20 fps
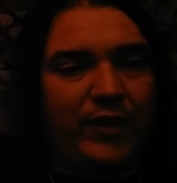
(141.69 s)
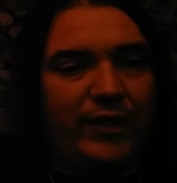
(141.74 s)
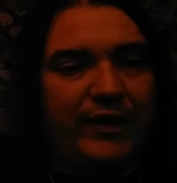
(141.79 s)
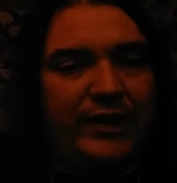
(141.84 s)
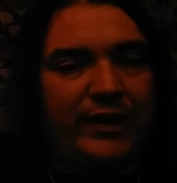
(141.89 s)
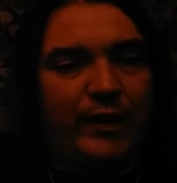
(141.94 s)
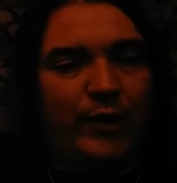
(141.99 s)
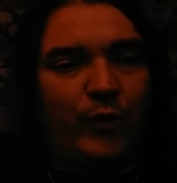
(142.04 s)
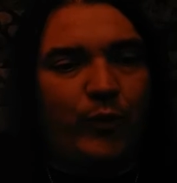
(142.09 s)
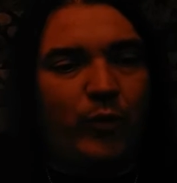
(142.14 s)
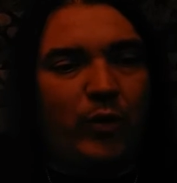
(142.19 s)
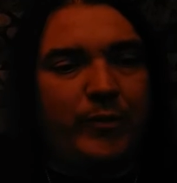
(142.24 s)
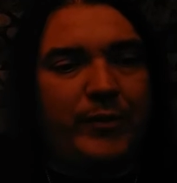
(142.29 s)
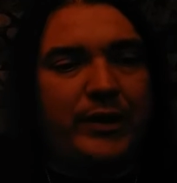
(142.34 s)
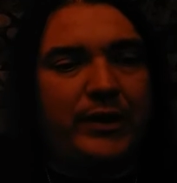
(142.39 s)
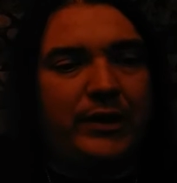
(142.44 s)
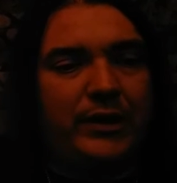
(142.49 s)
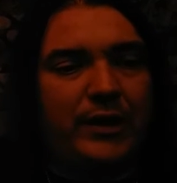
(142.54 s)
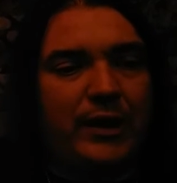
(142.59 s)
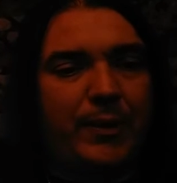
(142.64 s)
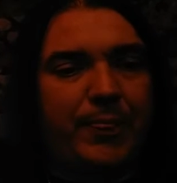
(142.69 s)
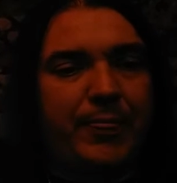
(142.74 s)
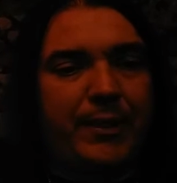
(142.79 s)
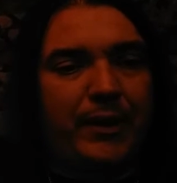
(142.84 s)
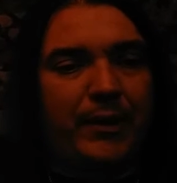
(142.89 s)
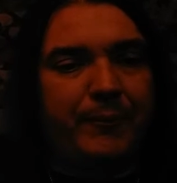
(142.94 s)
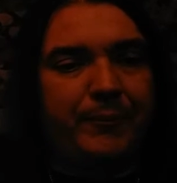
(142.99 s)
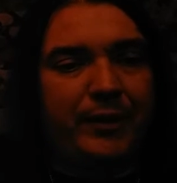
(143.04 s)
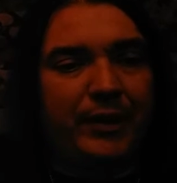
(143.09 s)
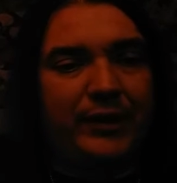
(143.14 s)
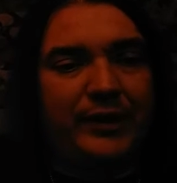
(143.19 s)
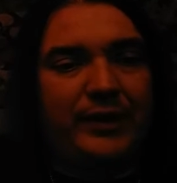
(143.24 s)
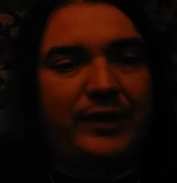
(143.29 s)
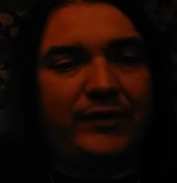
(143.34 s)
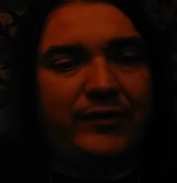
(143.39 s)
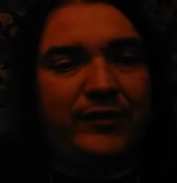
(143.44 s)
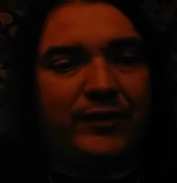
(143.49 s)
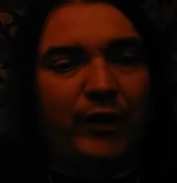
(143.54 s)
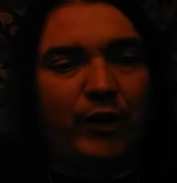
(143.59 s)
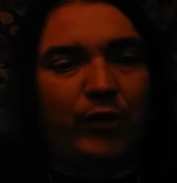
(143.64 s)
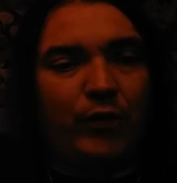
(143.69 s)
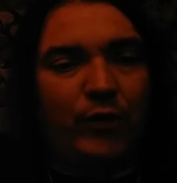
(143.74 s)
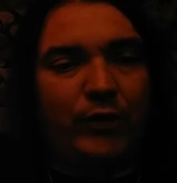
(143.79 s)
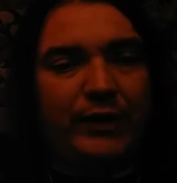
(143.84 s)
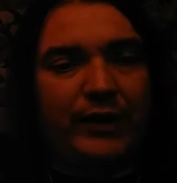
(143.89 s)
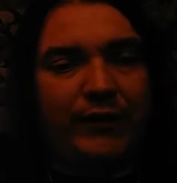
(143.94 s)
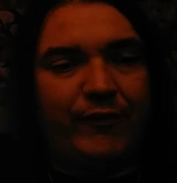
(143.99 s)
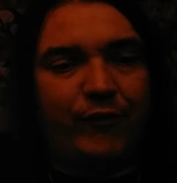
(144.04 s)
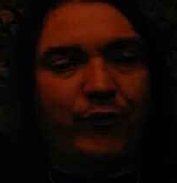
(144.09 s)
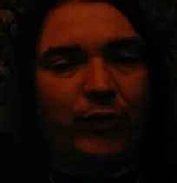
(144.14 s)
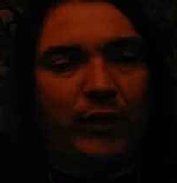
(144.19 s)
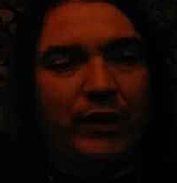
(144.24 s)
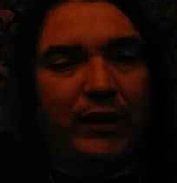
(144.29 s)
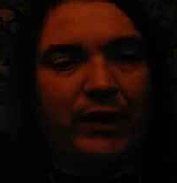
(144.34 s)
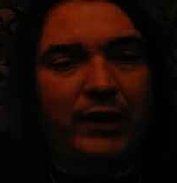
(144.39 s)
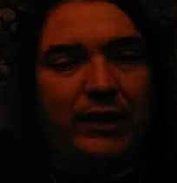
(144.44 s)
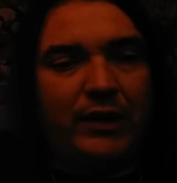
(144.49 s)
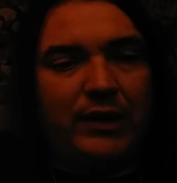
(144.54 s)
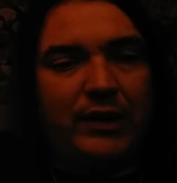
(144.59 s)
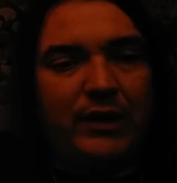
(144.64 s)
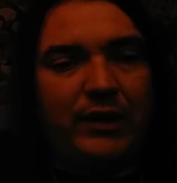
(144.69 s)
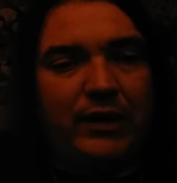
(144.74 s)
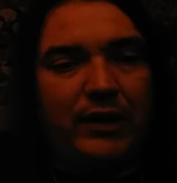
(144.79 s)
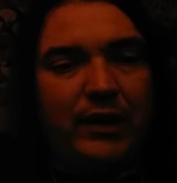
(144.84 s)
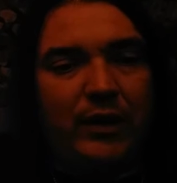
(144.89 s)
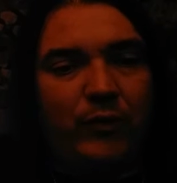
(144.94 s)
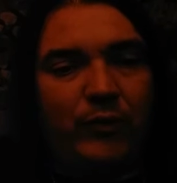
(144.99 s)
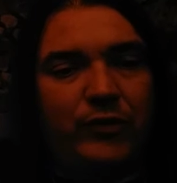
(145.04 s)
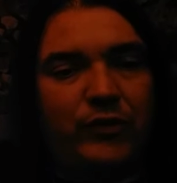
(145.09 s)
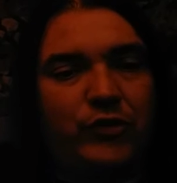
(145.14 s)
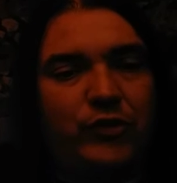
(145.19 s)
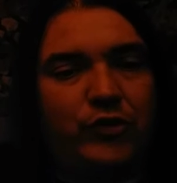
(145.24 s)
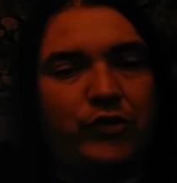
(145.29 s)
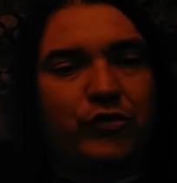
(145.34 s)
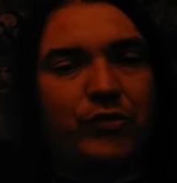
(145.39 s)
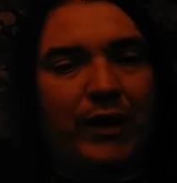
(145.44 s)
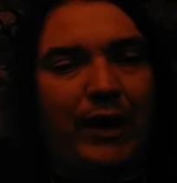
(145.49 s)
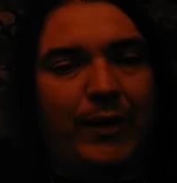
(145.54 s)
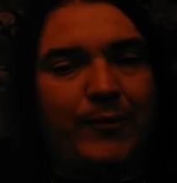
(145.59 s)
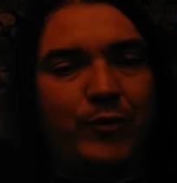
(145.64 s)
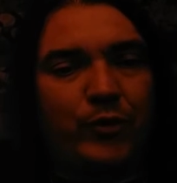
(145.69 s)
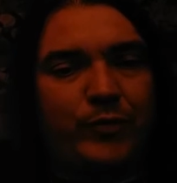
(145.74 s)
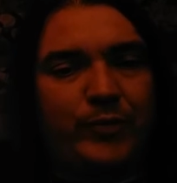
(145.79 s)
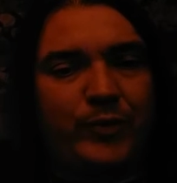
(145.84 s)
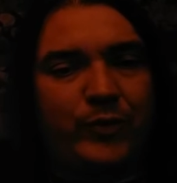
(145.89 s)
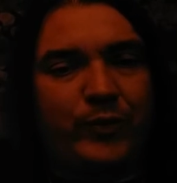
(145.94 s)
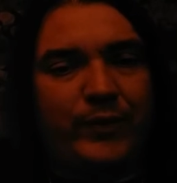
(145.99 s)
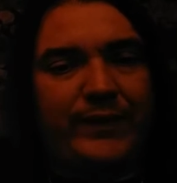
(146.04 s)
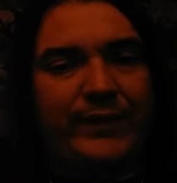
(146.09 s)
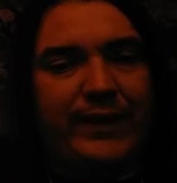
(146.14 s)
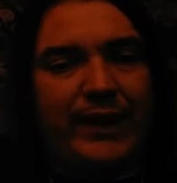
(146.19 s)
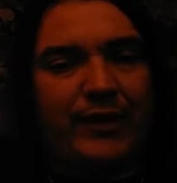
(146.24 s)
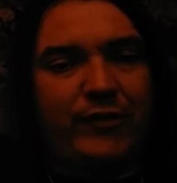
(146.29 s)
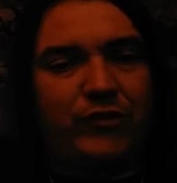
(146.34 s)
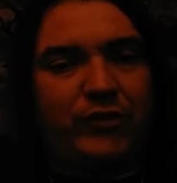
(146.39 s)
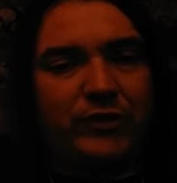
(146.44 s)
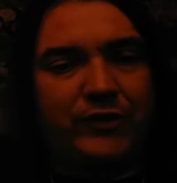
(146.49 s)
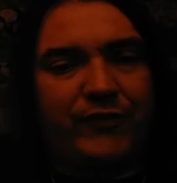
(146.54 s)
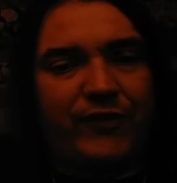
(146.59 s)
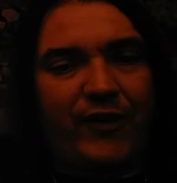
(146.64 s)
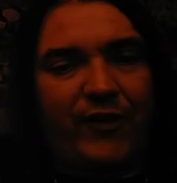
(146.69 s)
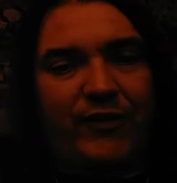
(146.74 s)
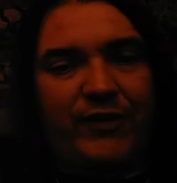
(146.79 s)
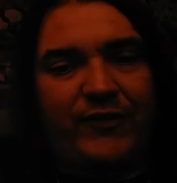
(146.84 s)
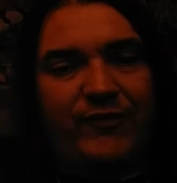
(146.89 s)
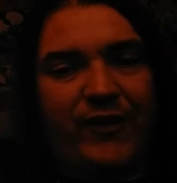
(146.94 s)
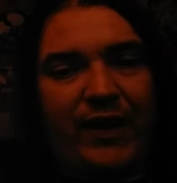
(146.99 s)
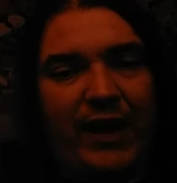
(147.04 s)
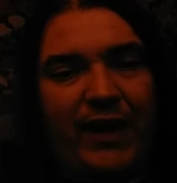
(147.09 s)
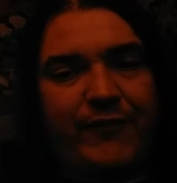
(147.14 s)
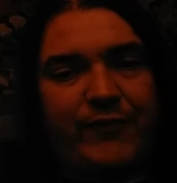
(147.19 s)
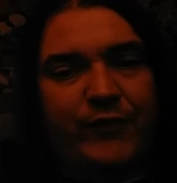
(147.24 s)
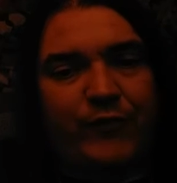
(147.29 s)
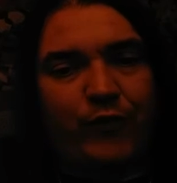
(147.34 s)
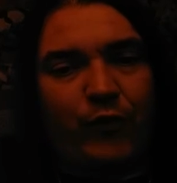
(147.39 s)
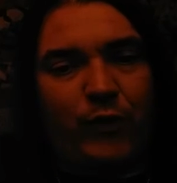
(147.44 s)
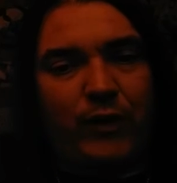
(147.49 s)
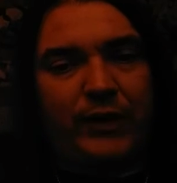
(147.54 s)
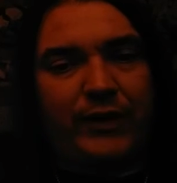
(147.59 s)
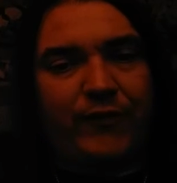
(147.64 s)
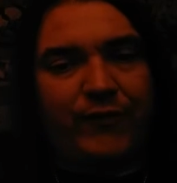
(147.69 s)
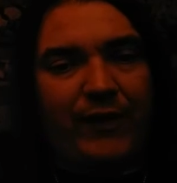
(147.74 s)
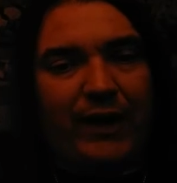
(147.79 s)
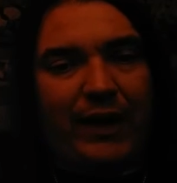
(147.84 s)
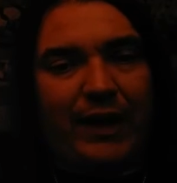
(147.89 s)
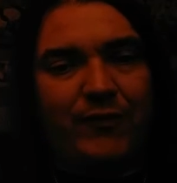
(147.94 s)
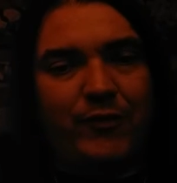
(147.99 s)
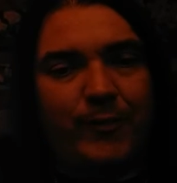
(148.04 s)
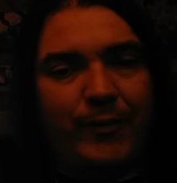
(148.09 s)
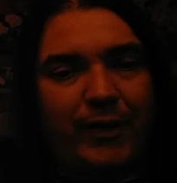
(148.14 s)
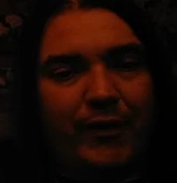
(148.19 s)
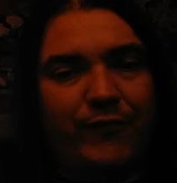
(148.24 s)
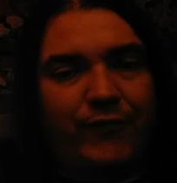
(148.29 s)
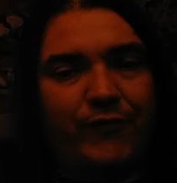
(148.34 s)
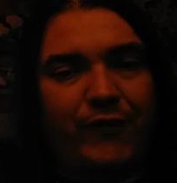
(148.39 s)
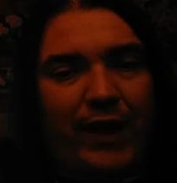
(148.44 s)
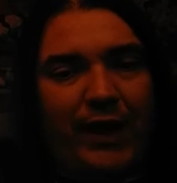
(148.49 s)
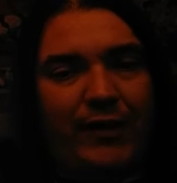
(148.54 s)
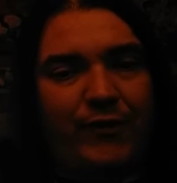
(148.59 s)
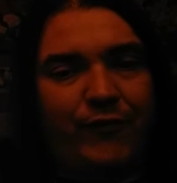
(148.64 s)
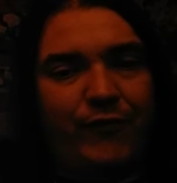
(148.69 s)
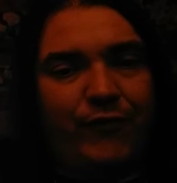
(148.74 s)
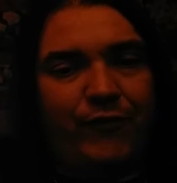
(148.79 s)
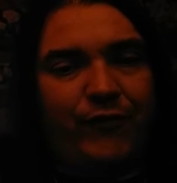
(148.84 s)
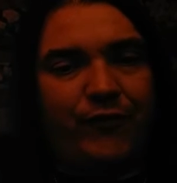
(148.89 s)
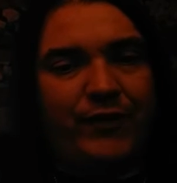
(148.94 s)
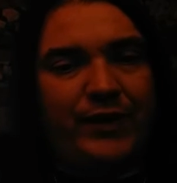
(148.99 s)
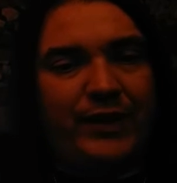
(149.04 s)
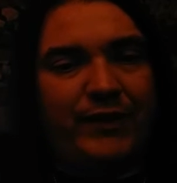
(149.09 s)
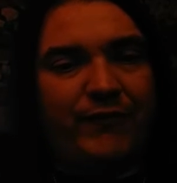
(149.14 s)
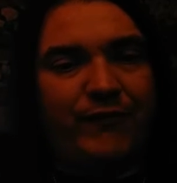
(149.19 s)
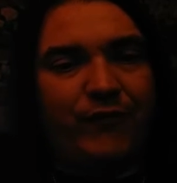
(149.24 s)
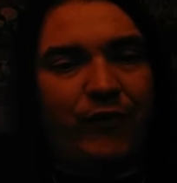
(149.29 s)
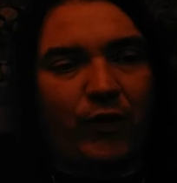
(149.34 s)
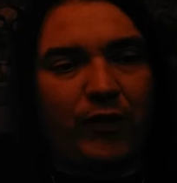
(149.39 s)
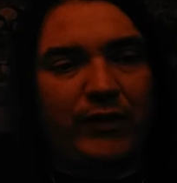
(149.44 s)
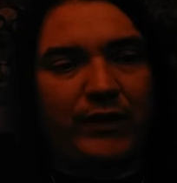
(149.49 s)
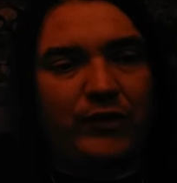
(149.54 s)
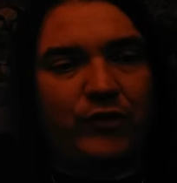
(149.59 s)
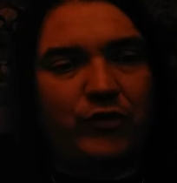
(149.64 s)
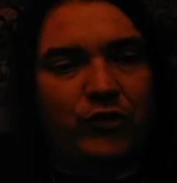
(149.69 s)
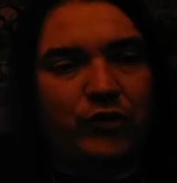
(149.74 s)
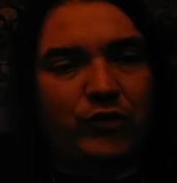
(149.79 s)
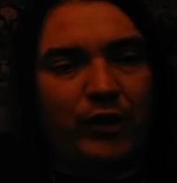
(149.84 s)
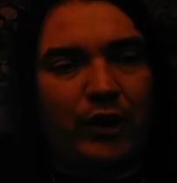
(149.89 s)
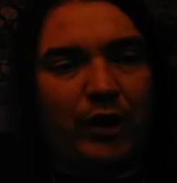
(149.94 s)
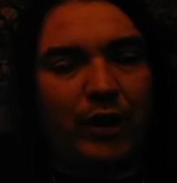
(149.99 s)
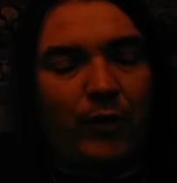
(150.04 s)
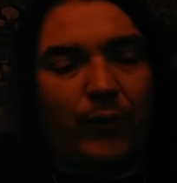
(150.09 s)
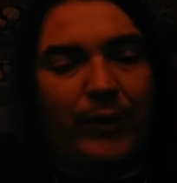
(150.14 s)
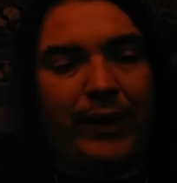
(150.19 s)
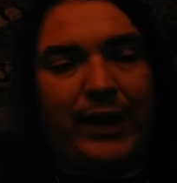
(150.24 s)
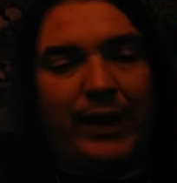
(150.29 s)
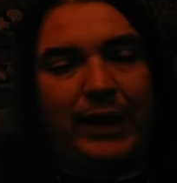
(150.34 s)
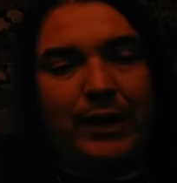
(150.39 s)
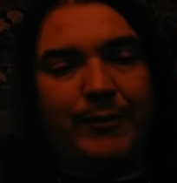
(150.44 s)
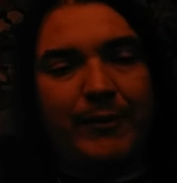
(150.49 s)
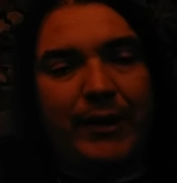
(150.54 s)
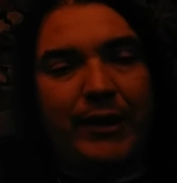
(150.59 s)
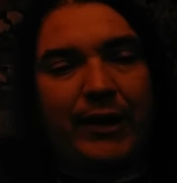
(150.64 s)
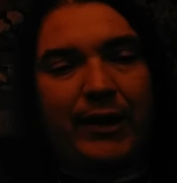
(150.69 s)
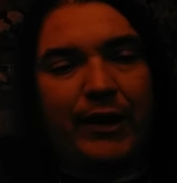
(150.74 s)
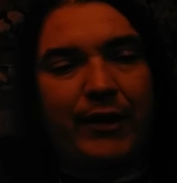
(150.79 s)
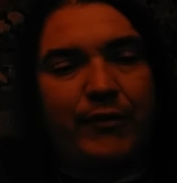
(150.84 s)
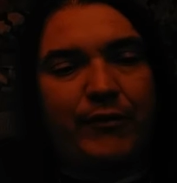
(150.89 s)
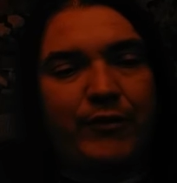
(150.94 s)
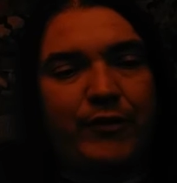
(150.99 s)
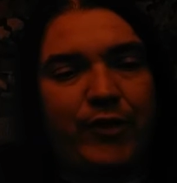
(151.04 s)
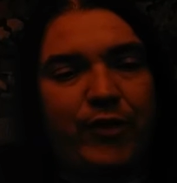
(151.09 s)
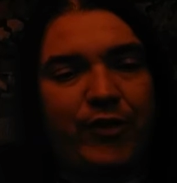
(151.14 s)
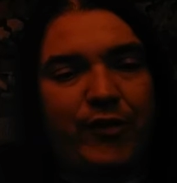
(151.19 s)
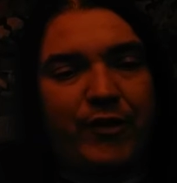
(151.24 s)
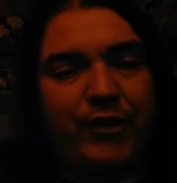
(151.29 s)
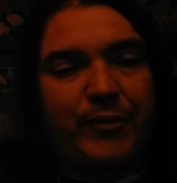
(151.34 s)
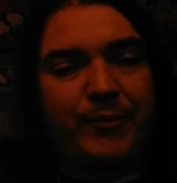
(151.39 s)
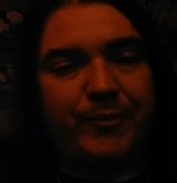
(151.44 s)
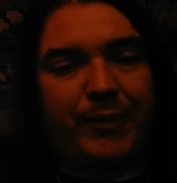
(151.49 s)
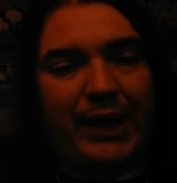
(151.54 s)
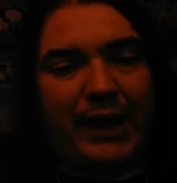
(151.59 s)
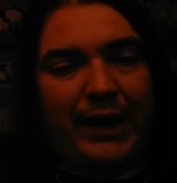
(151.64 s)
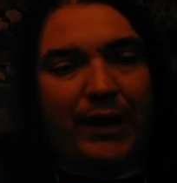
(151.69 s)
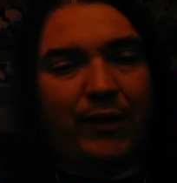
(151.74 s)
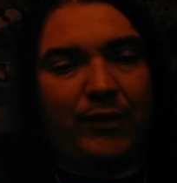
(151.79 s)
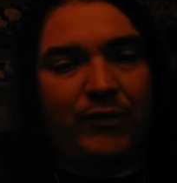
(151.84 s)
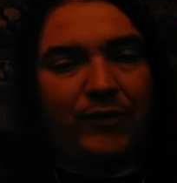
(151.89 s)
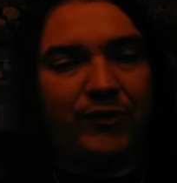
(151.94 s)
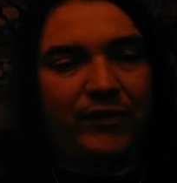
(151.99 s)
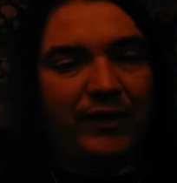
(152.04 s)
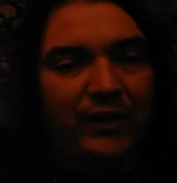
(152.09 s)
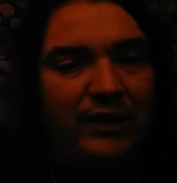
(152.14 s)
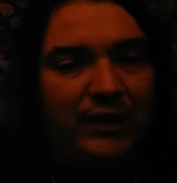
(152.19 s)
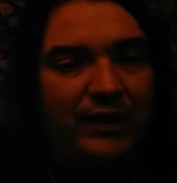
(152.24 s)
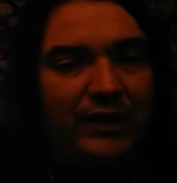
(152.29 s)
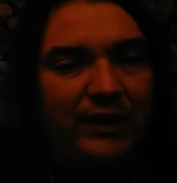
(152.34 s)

The woman police are looking for was described as between the ages of 35 and 45, about 5 feet 4 inches tall, weighing about 130 pounds.